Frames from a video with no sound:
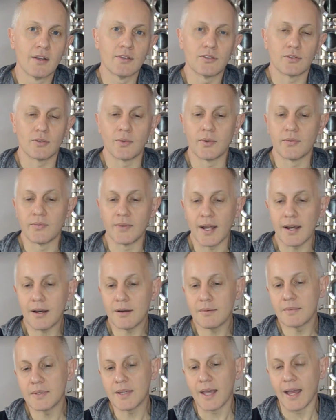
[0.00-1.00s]
So with
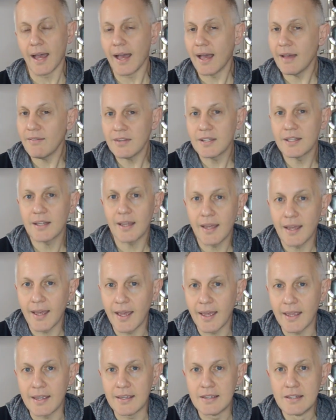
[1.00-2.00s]
now me having
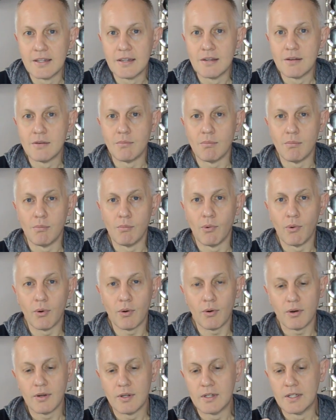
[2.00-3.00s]
a
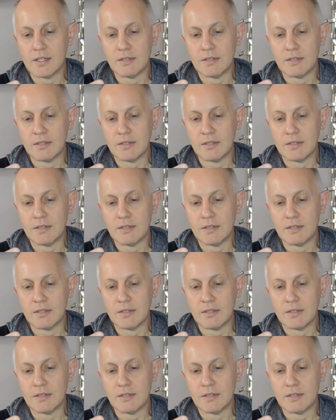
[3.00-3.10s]
more